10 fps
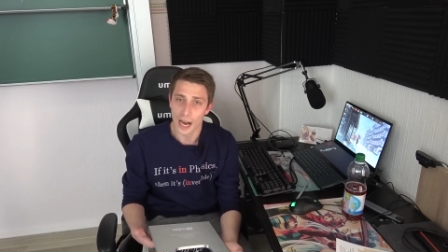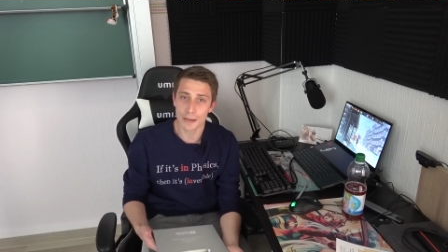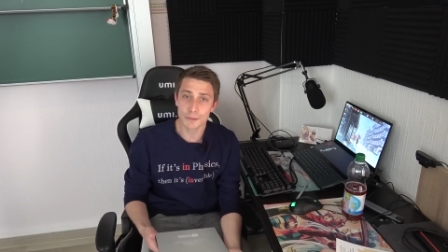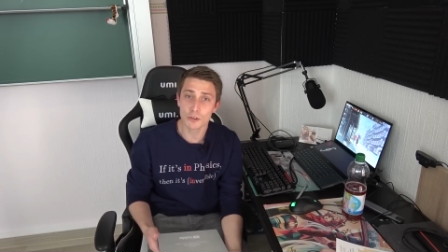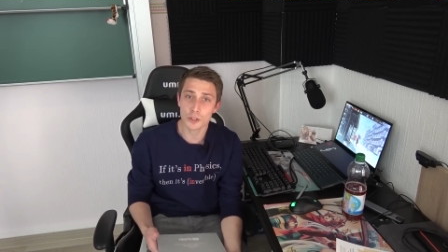
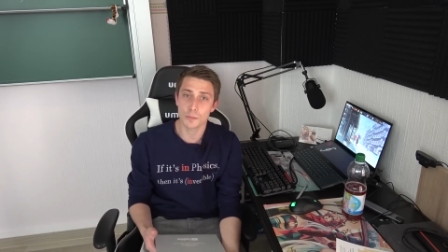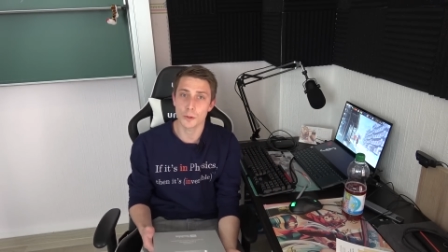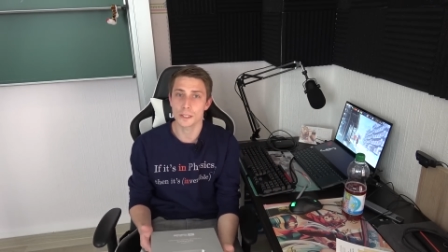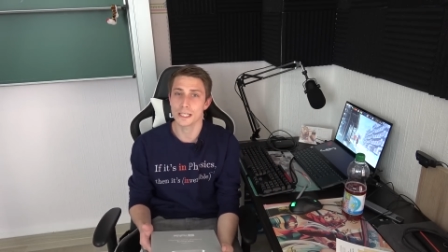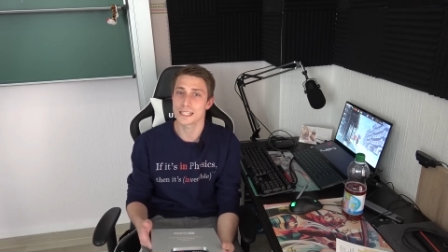I'm going to
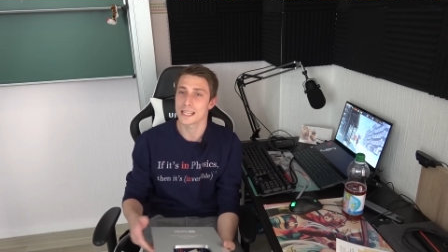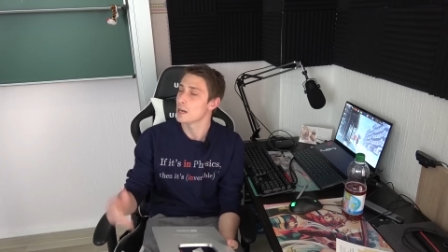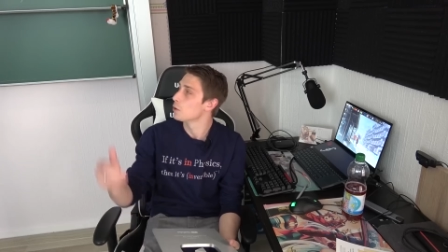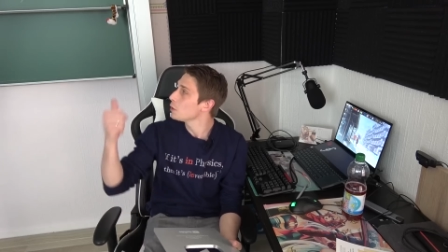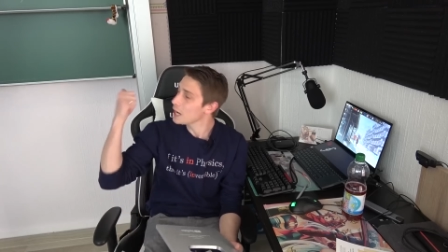put this
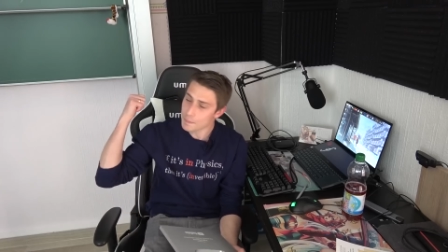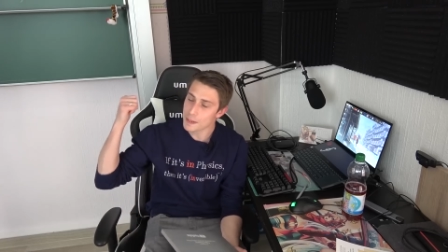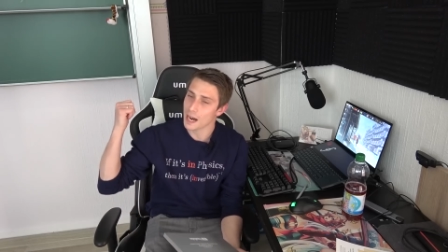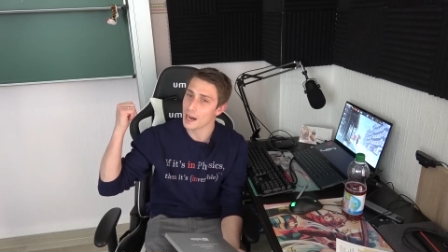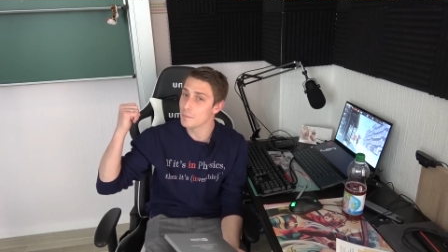right
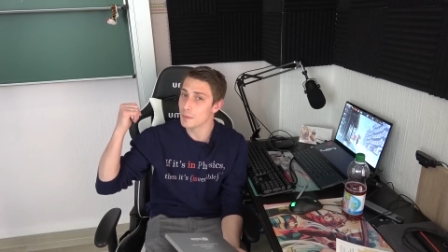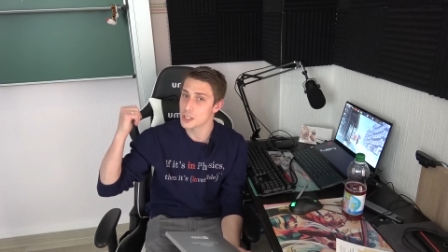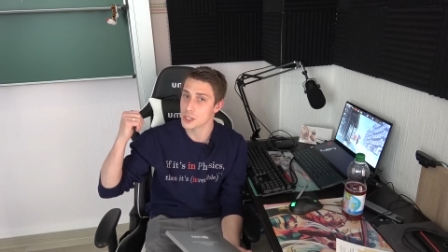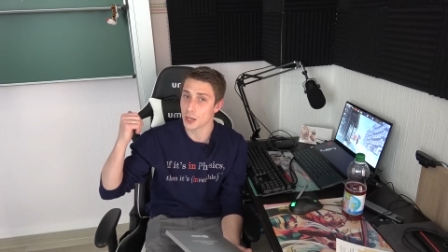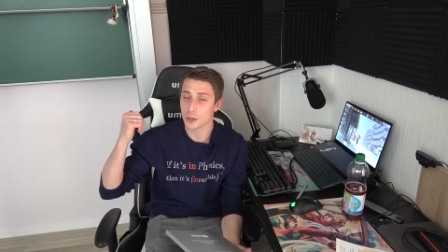behind my
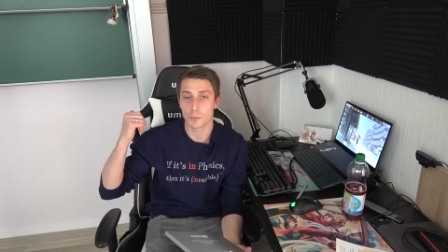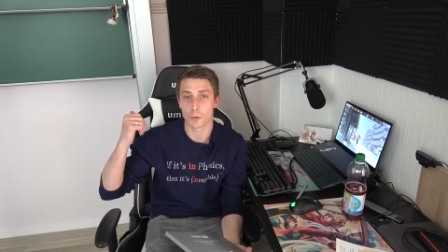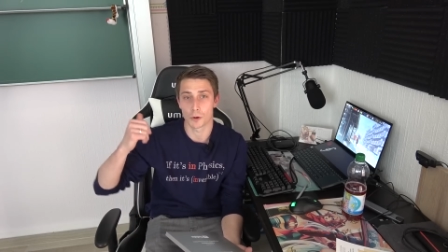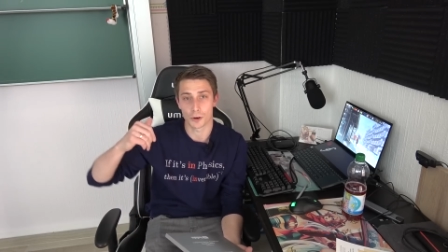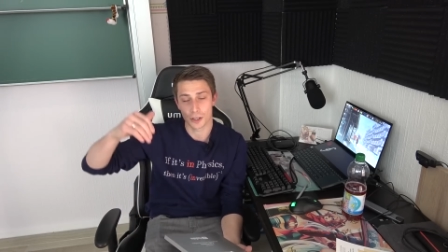
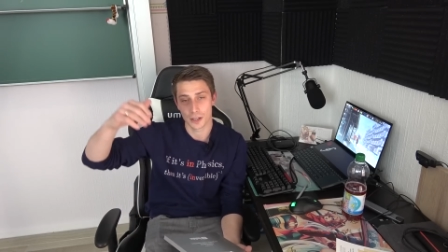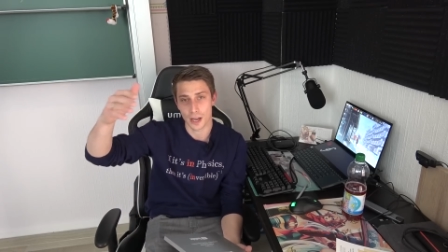chalkboard.